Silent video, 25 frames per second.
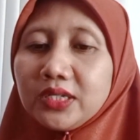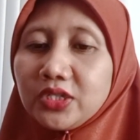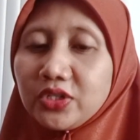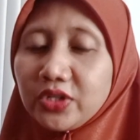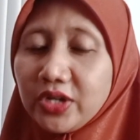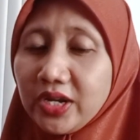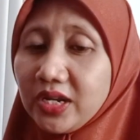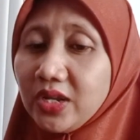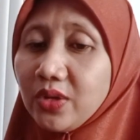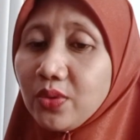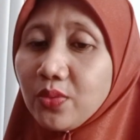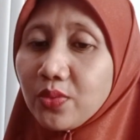
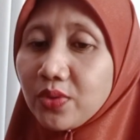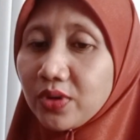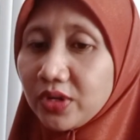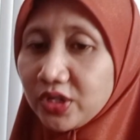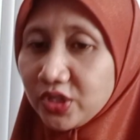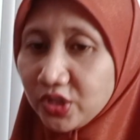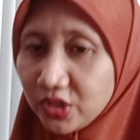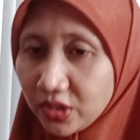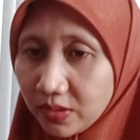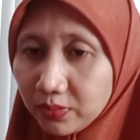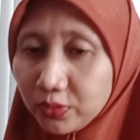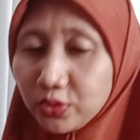training
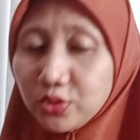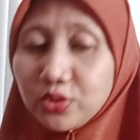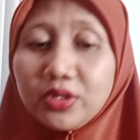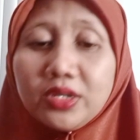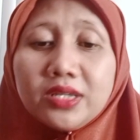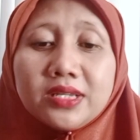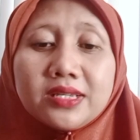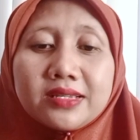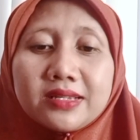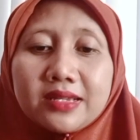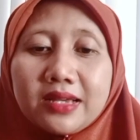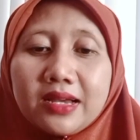workshop to
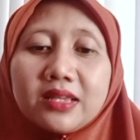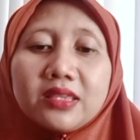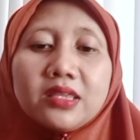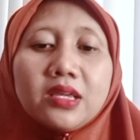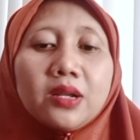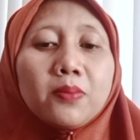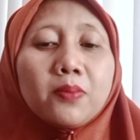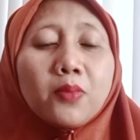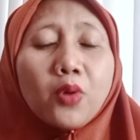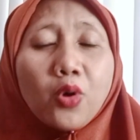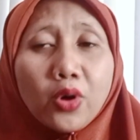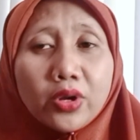discuss the
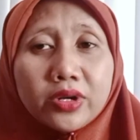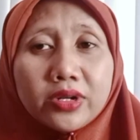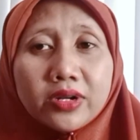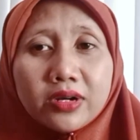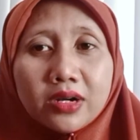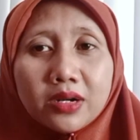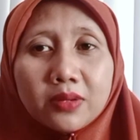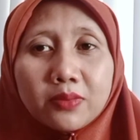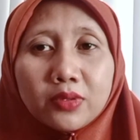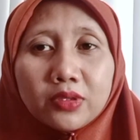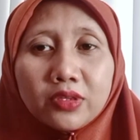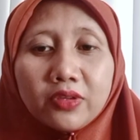
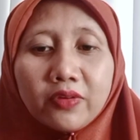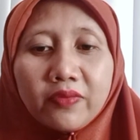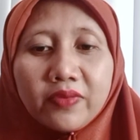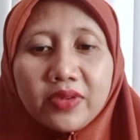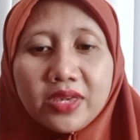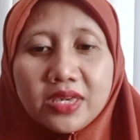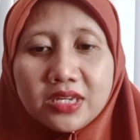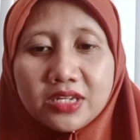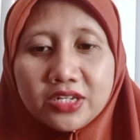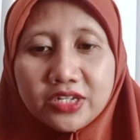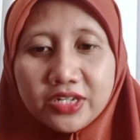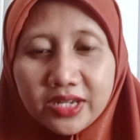modern
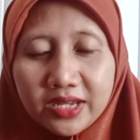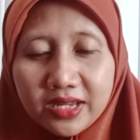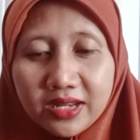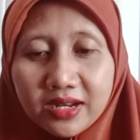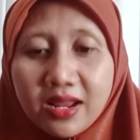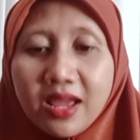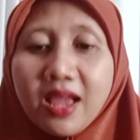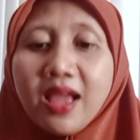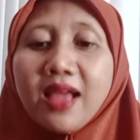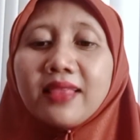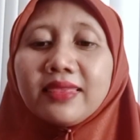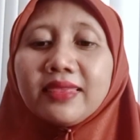
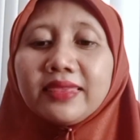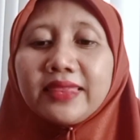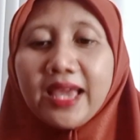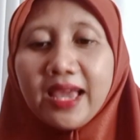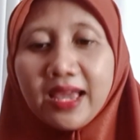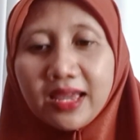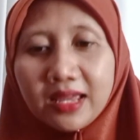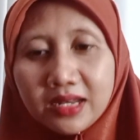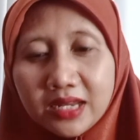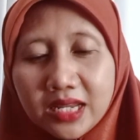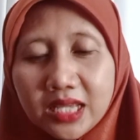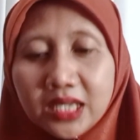motivation
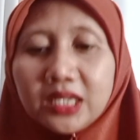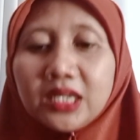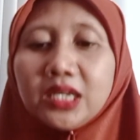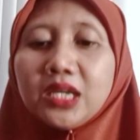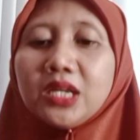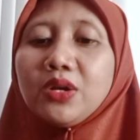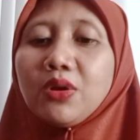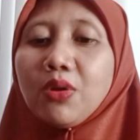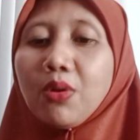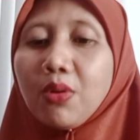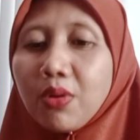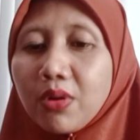technique in
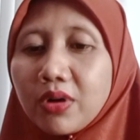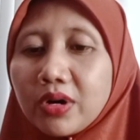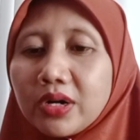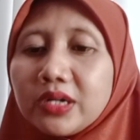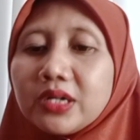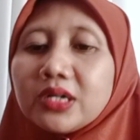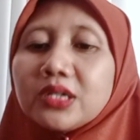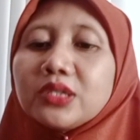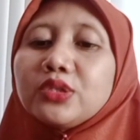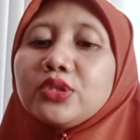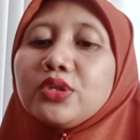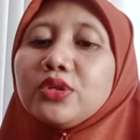
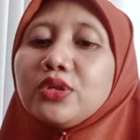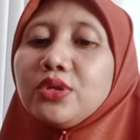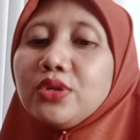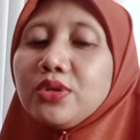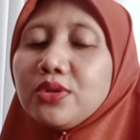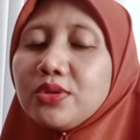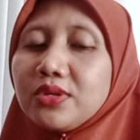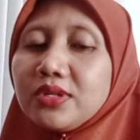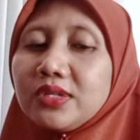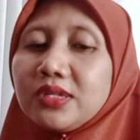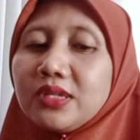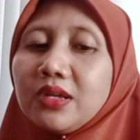order to
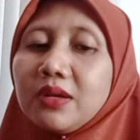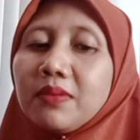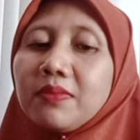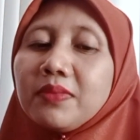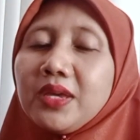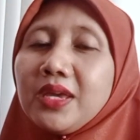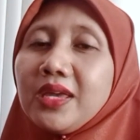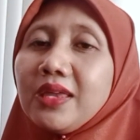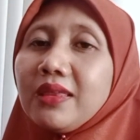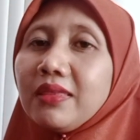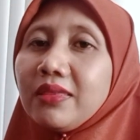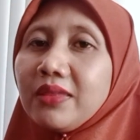use them
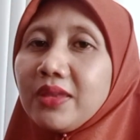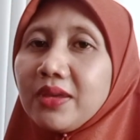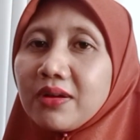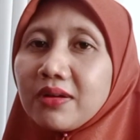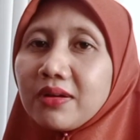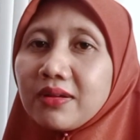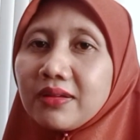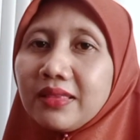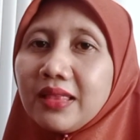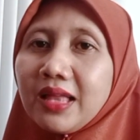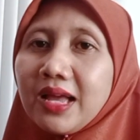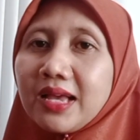in their
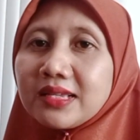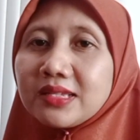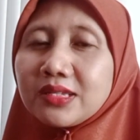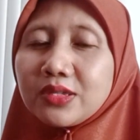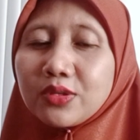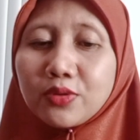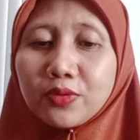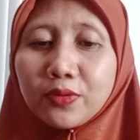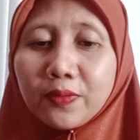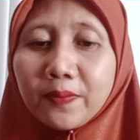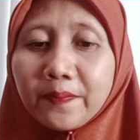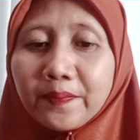
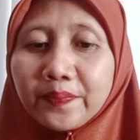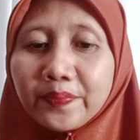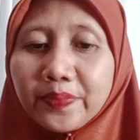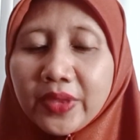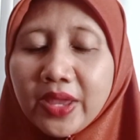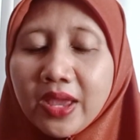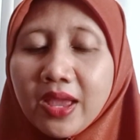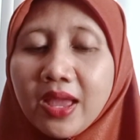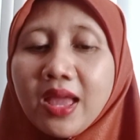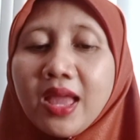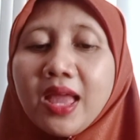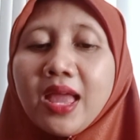classroom.
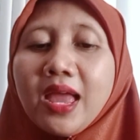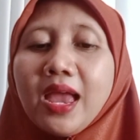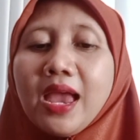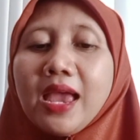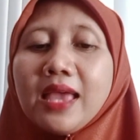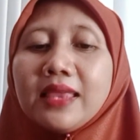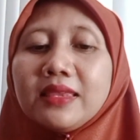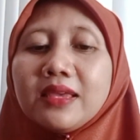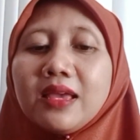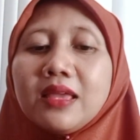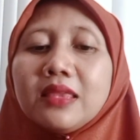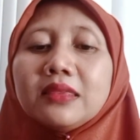And
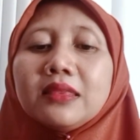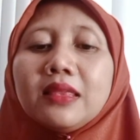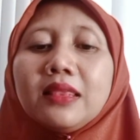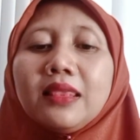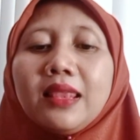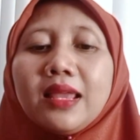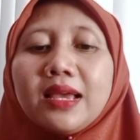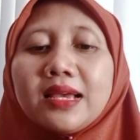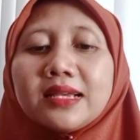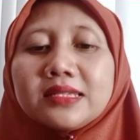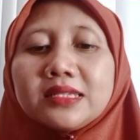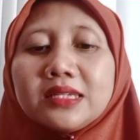then the
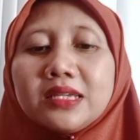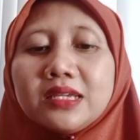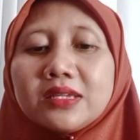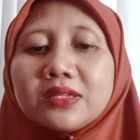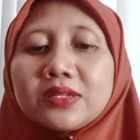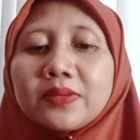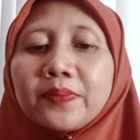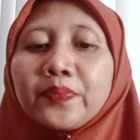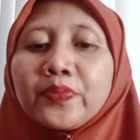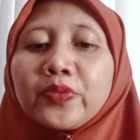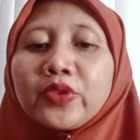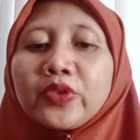last is
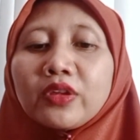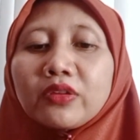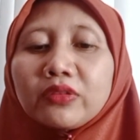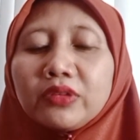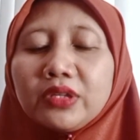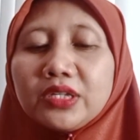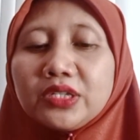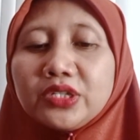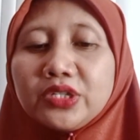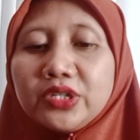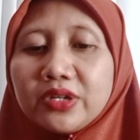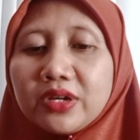
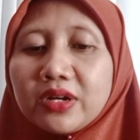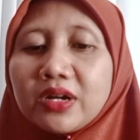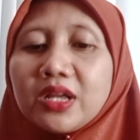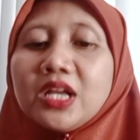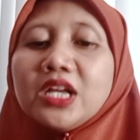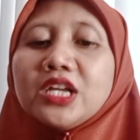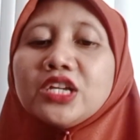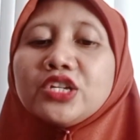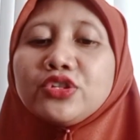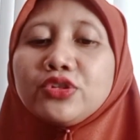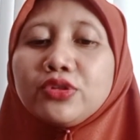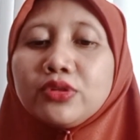teacher
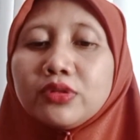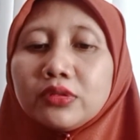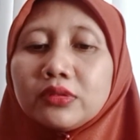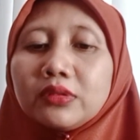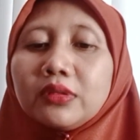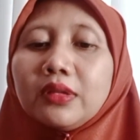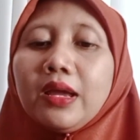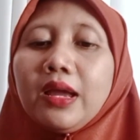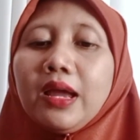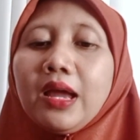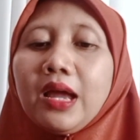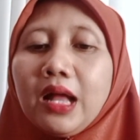should
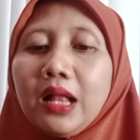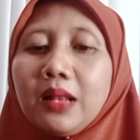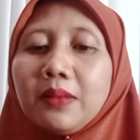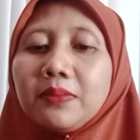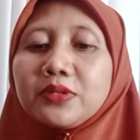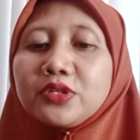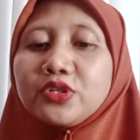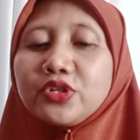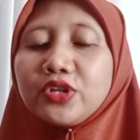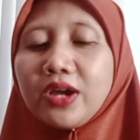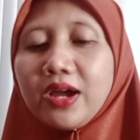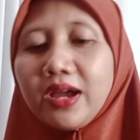help
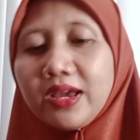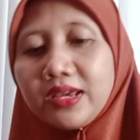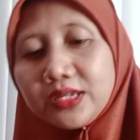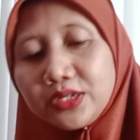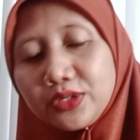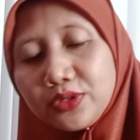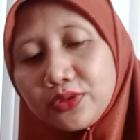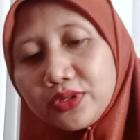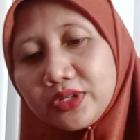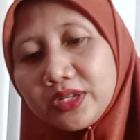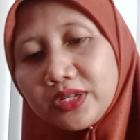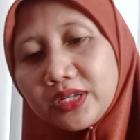shy
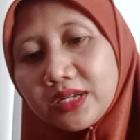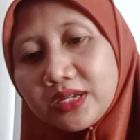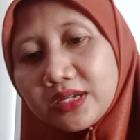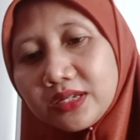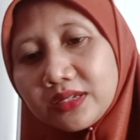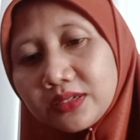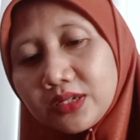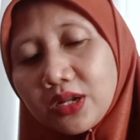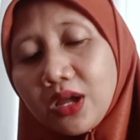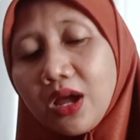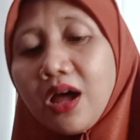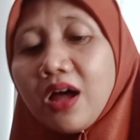
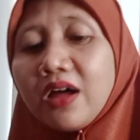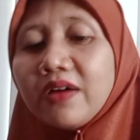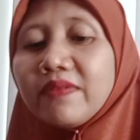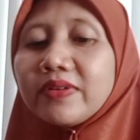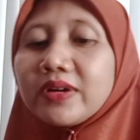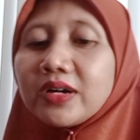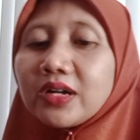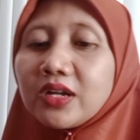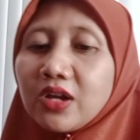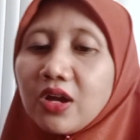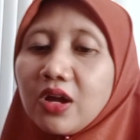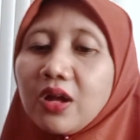students
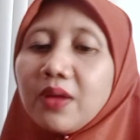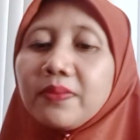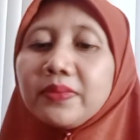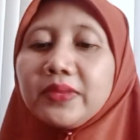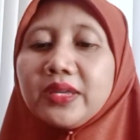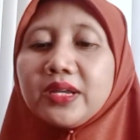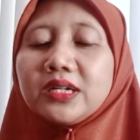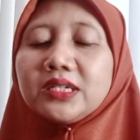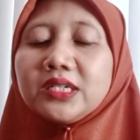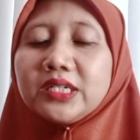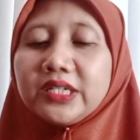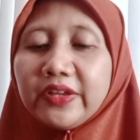overcome
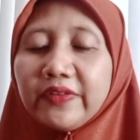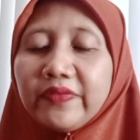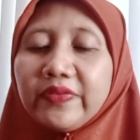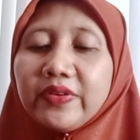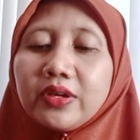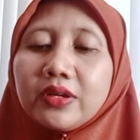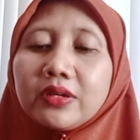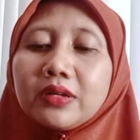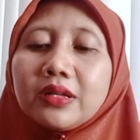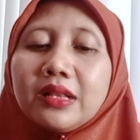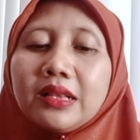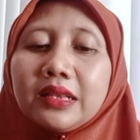their
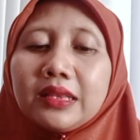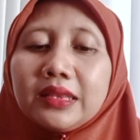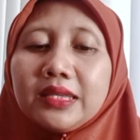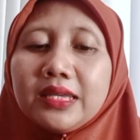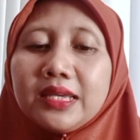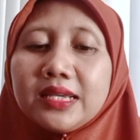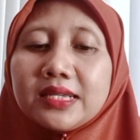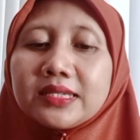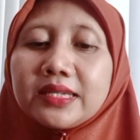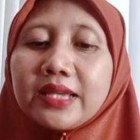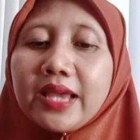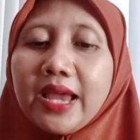
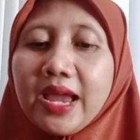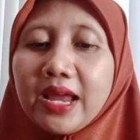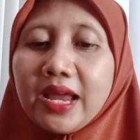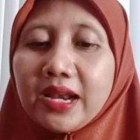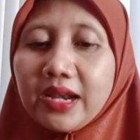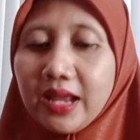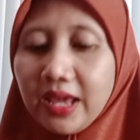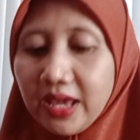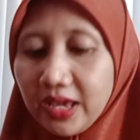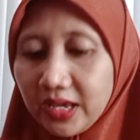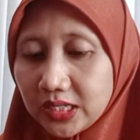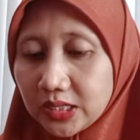difficulties and
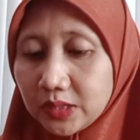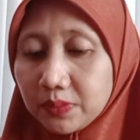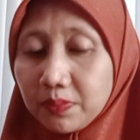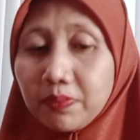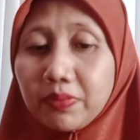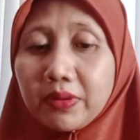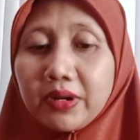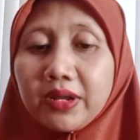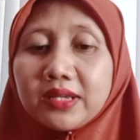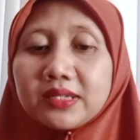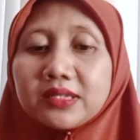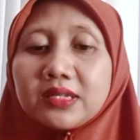
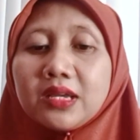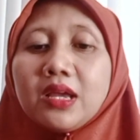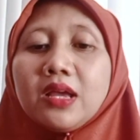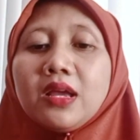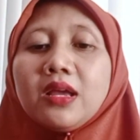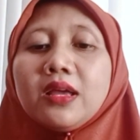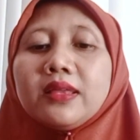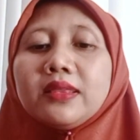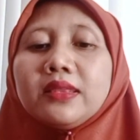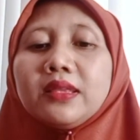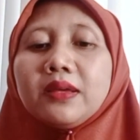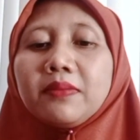express
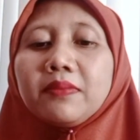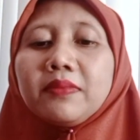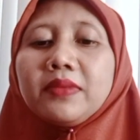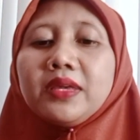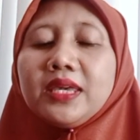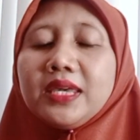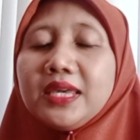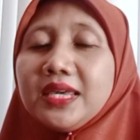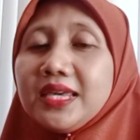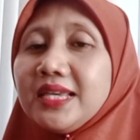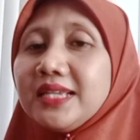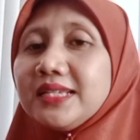them
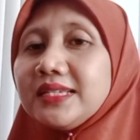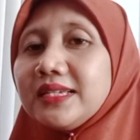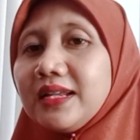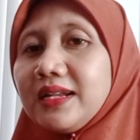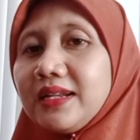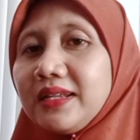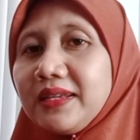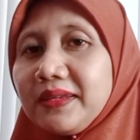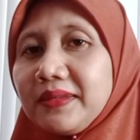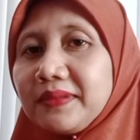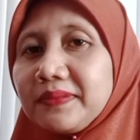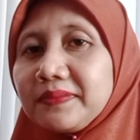
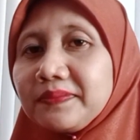easily.